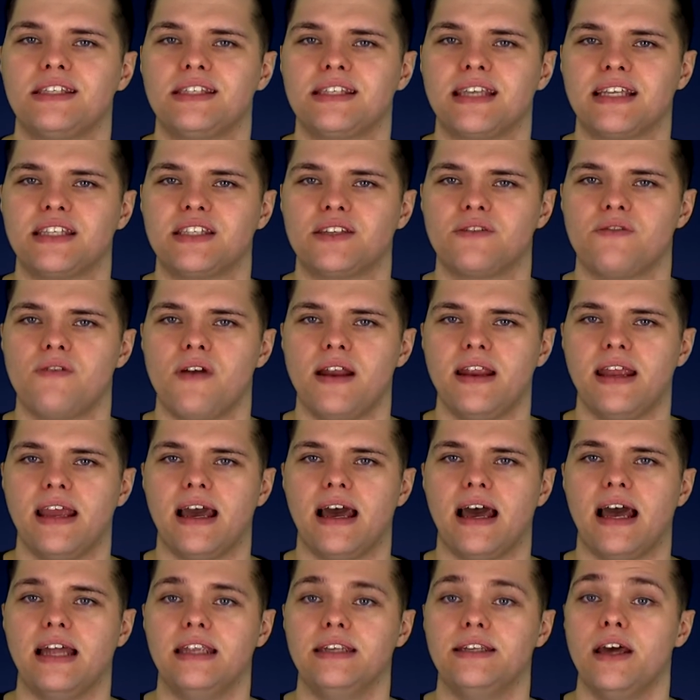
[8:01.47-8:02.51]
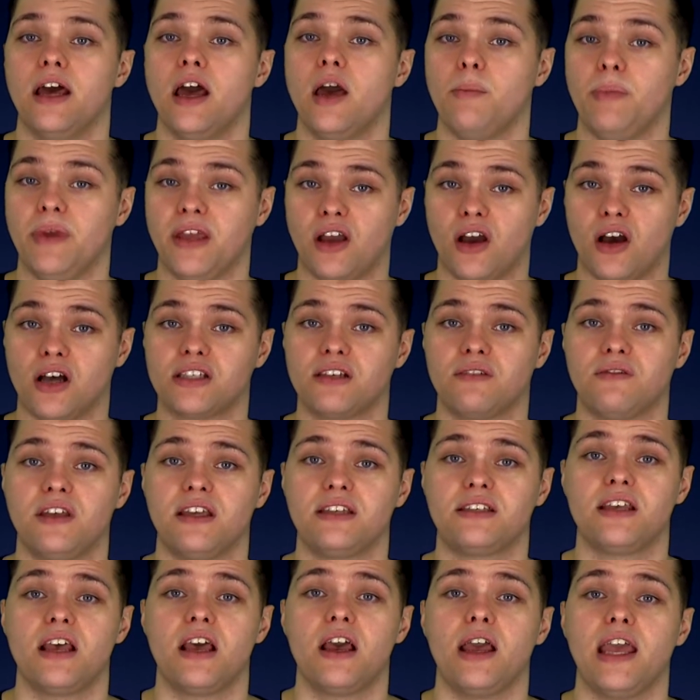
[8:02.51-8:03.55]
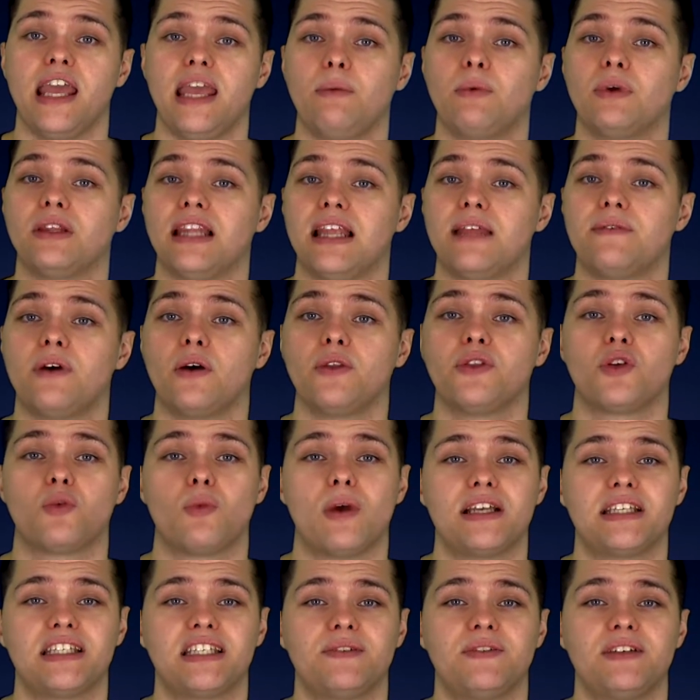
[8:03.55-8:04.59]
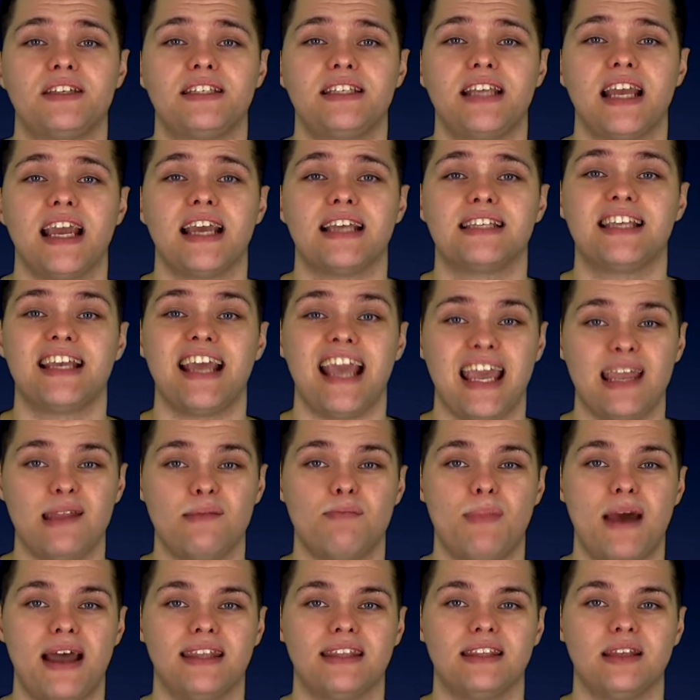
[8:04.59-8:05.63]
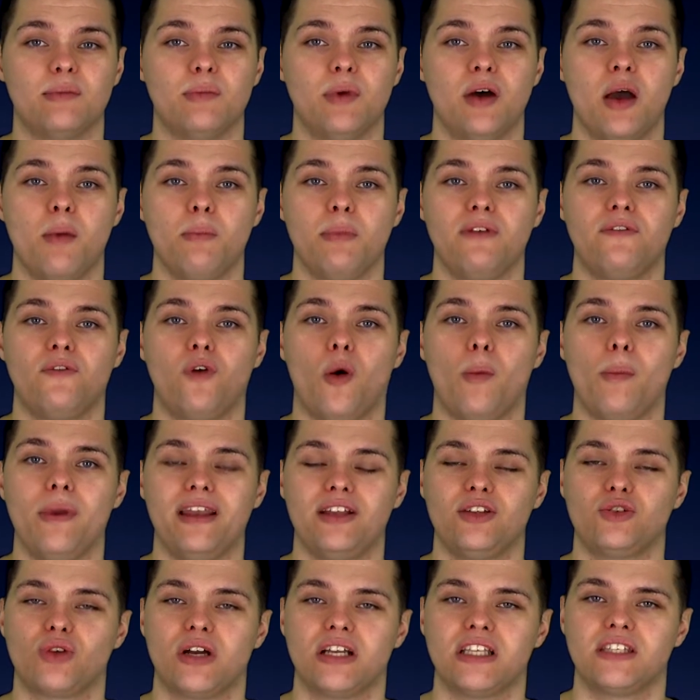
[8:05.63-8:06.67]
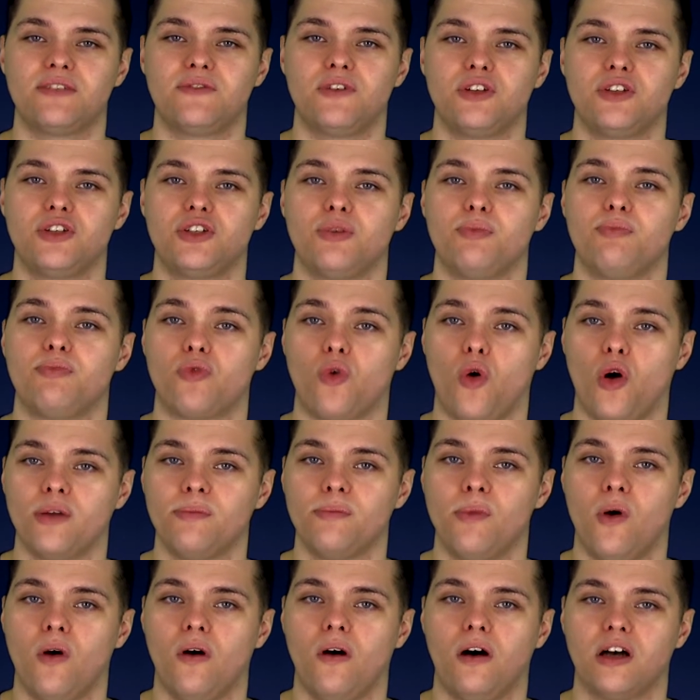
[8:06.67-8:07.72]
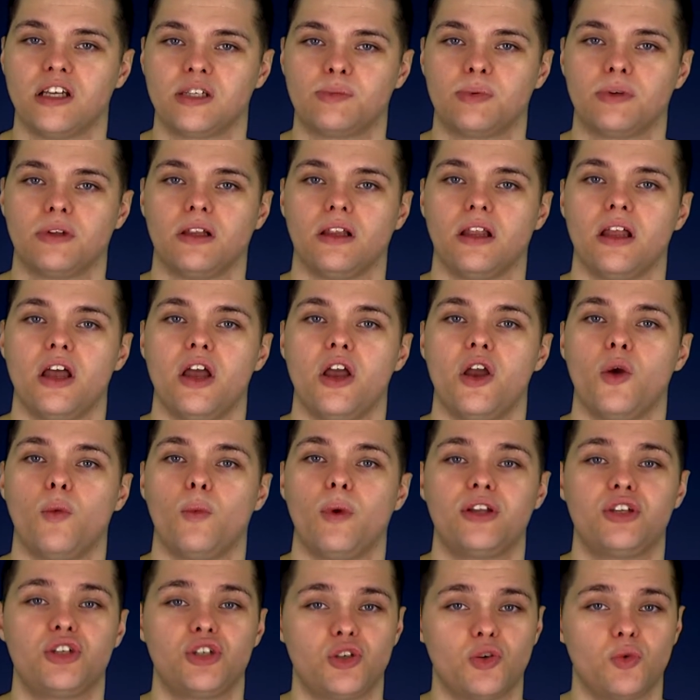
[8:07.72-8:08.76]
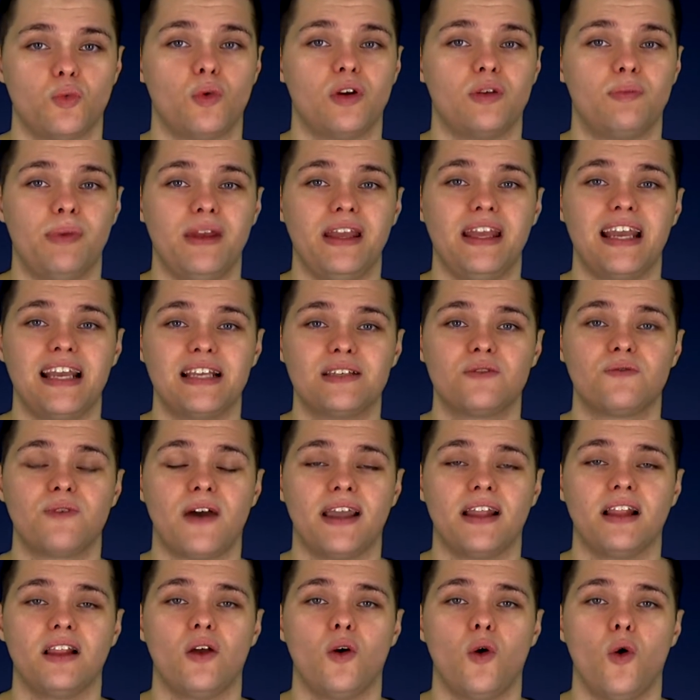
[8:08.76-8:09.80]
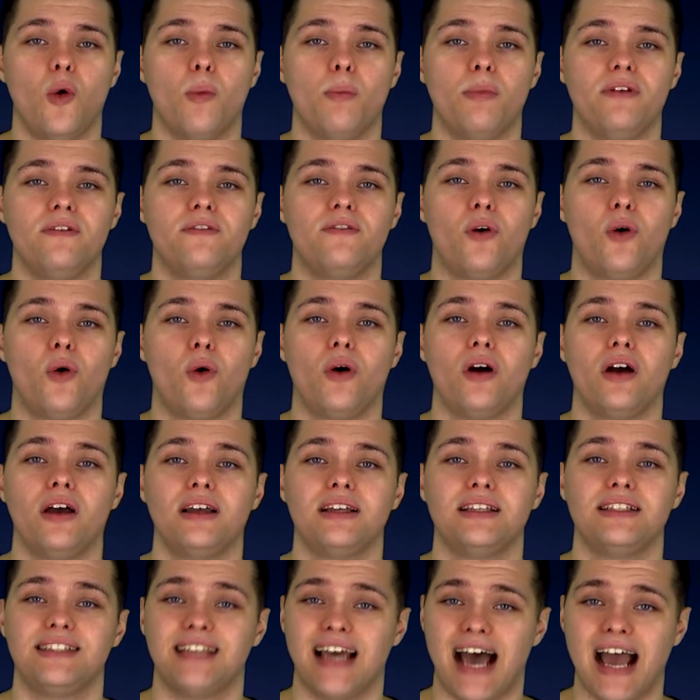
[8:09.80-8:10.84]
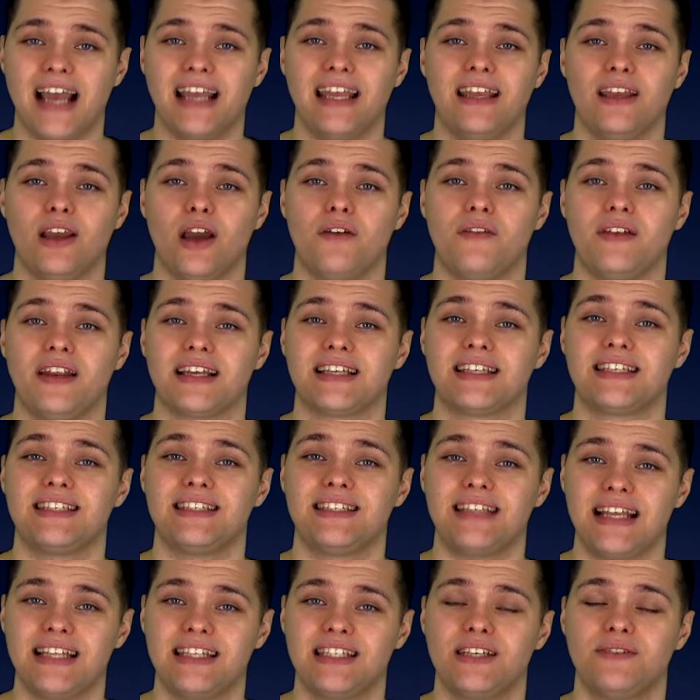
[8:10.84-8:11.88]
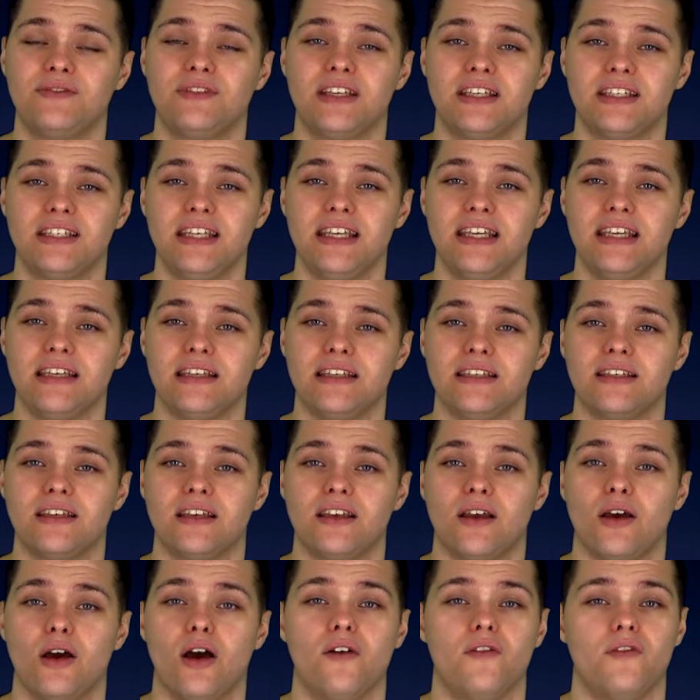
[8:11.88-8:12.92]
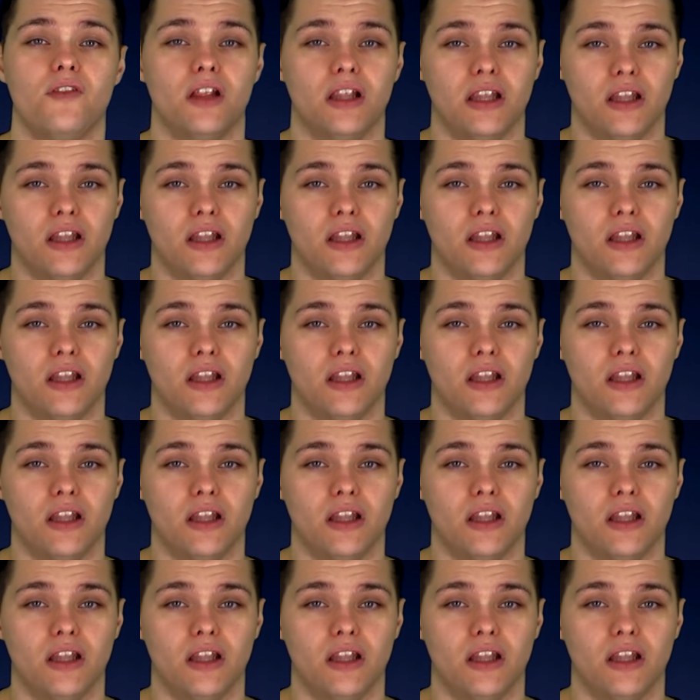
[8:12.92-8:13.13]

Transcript: schizophrenia, and because of this he would live out the rest of his days in Bedlam before being transferred to Broadmoor Hospital, which would be his final home before dying of an extensive disease of the